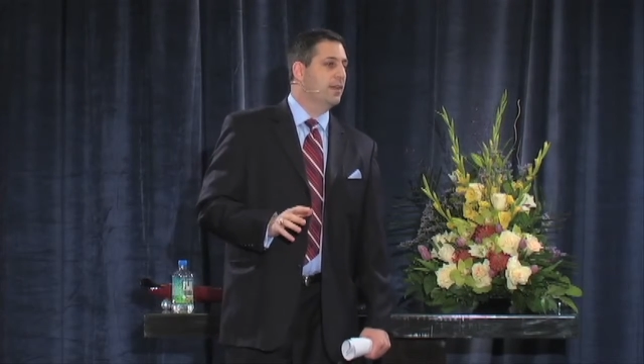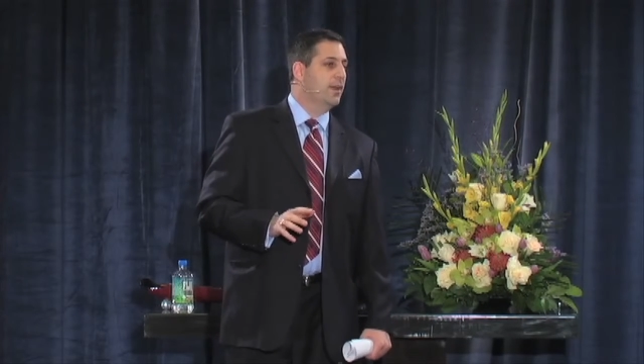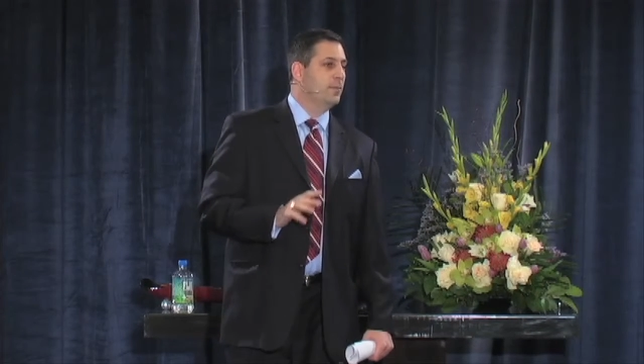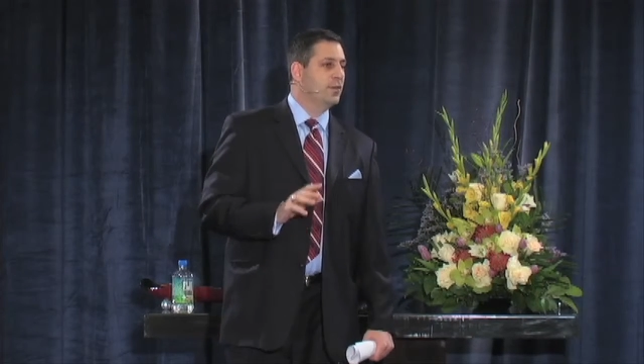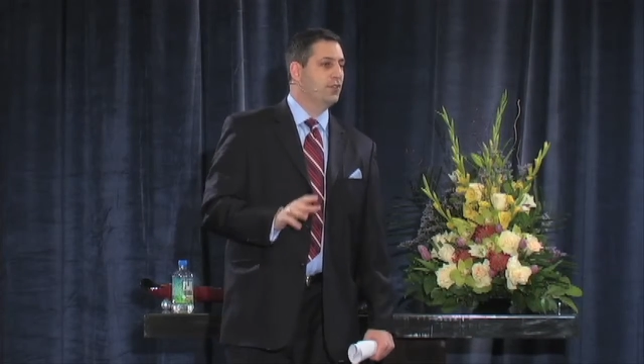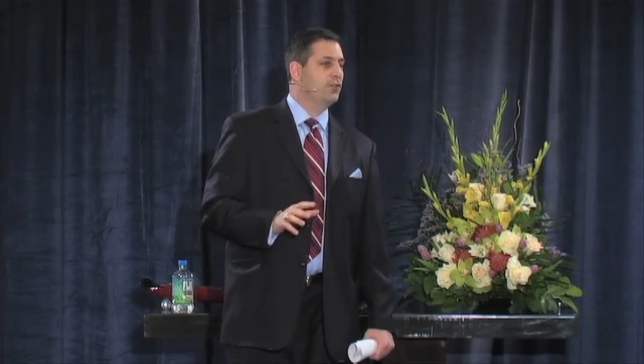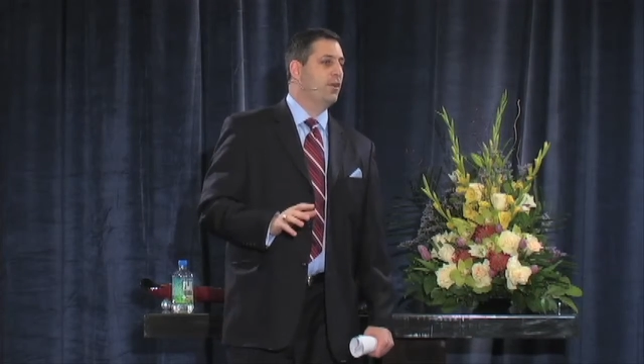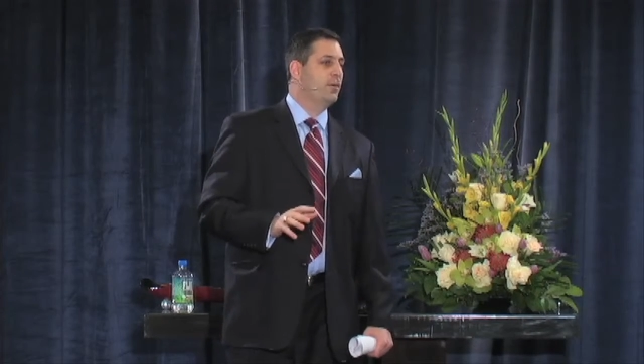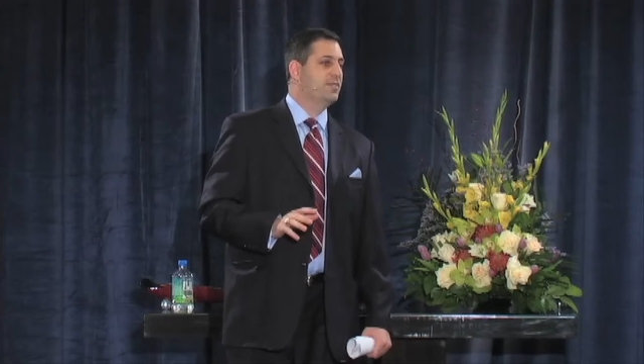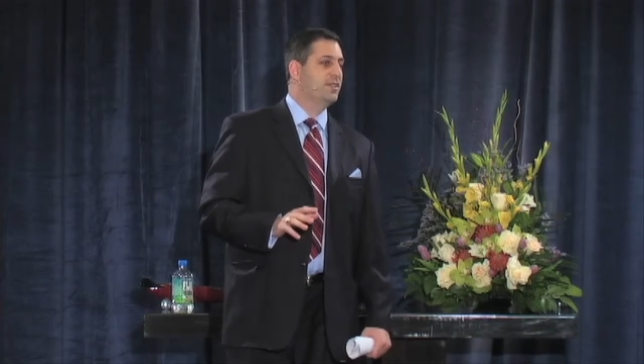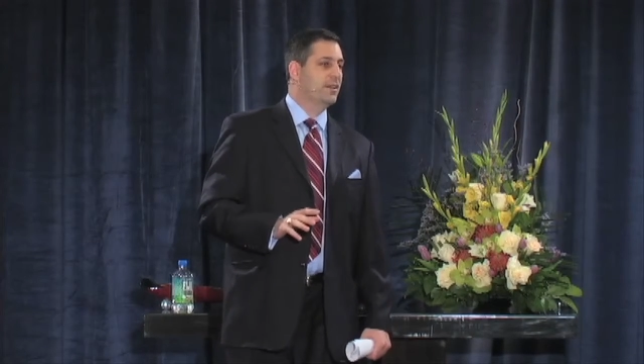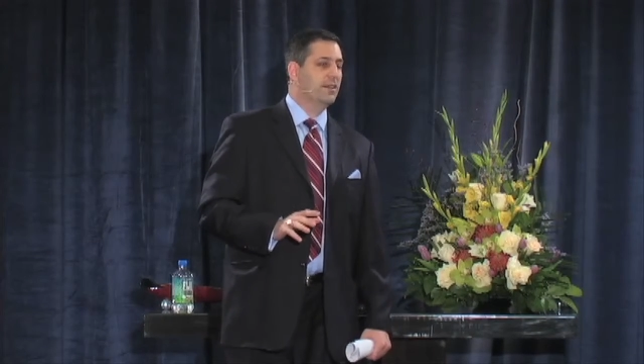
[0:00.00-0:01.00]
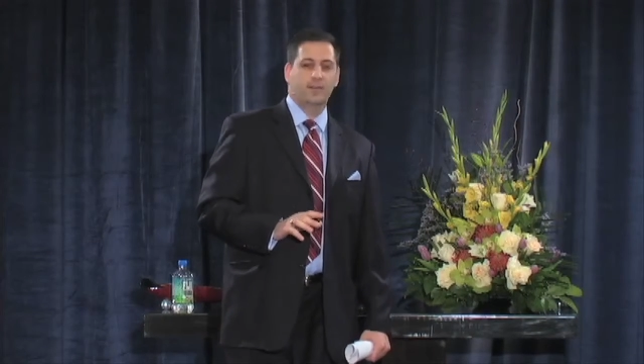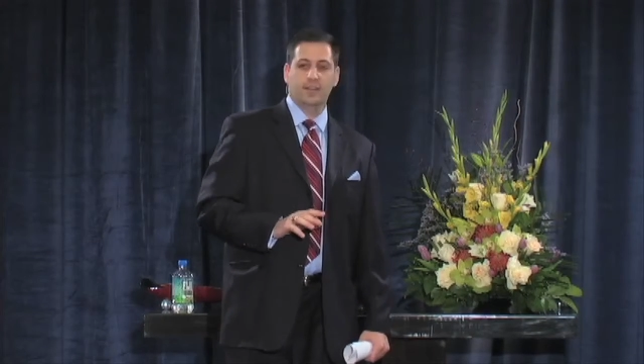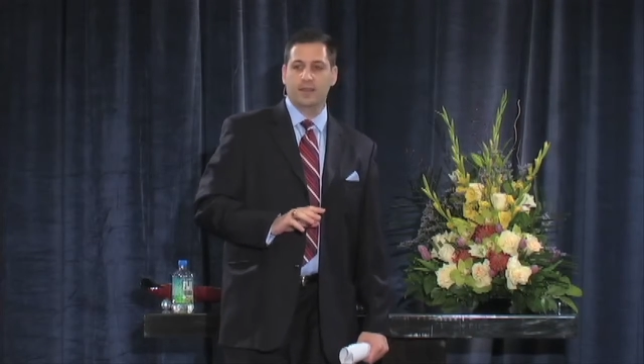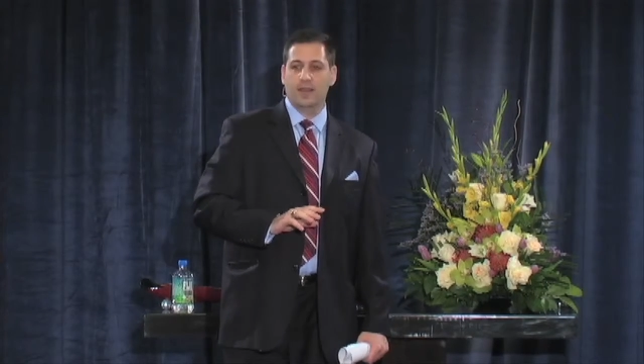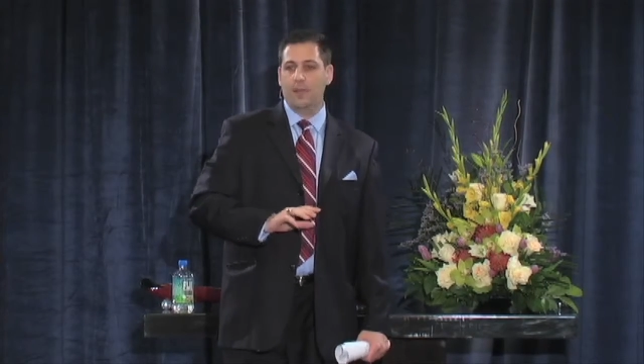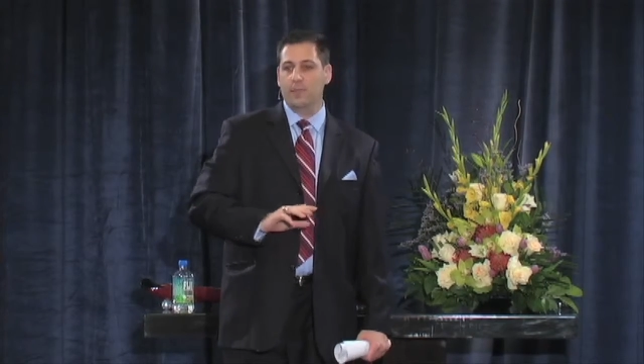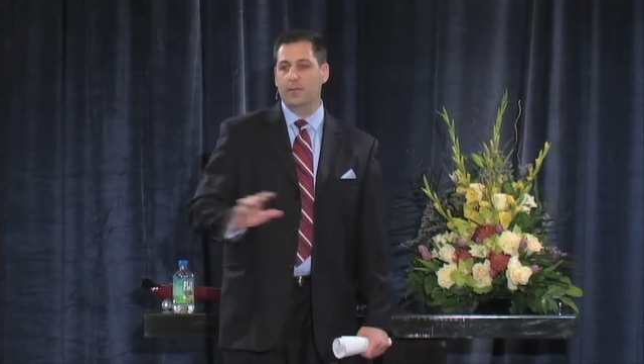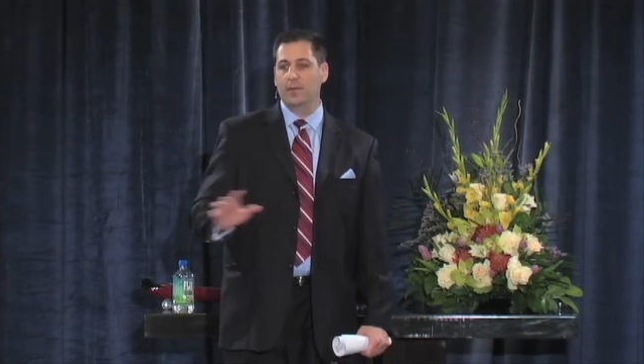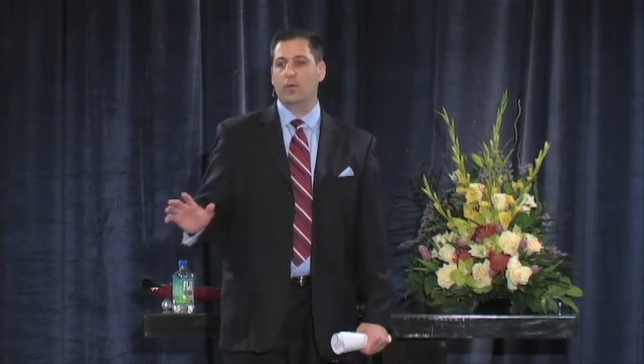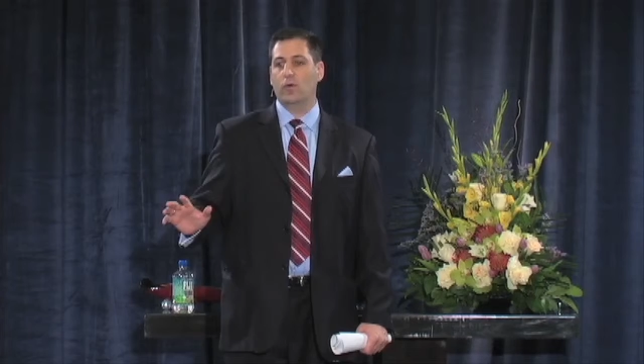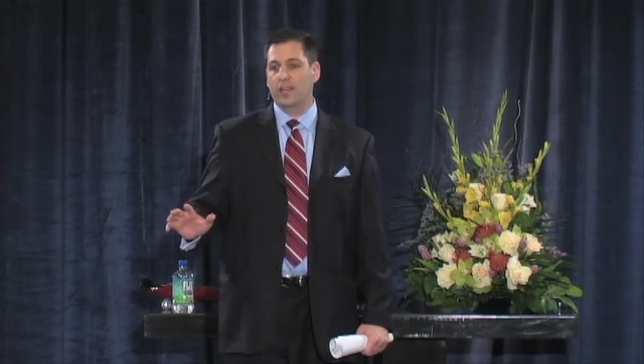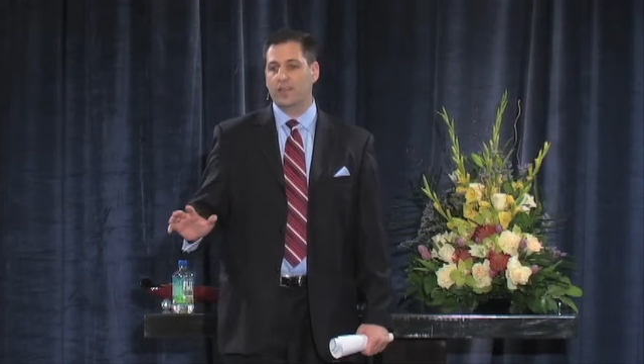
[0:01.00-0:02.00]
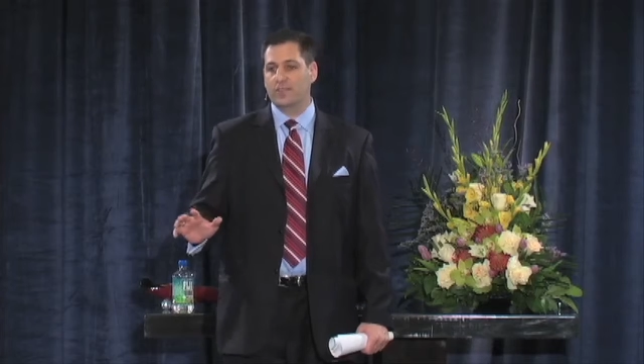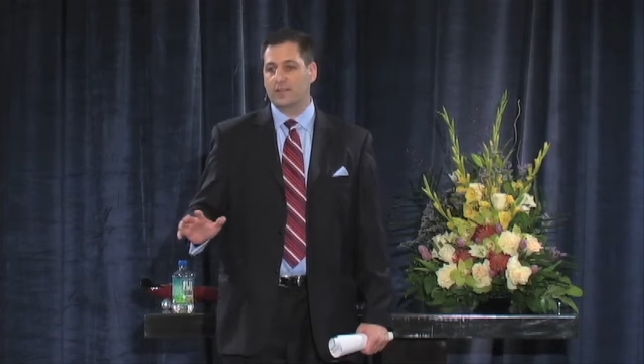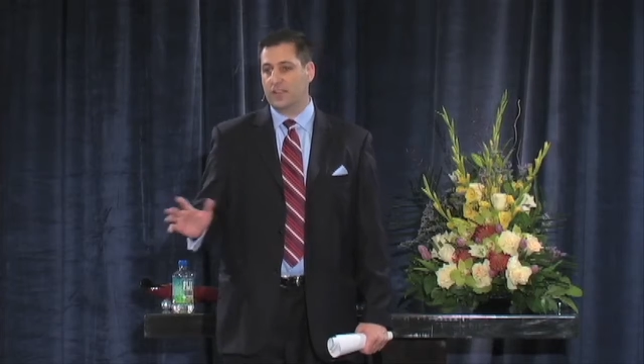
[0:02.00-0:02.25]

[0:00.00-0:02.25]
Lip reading: And Mr. Trump said, I'm going to be rich.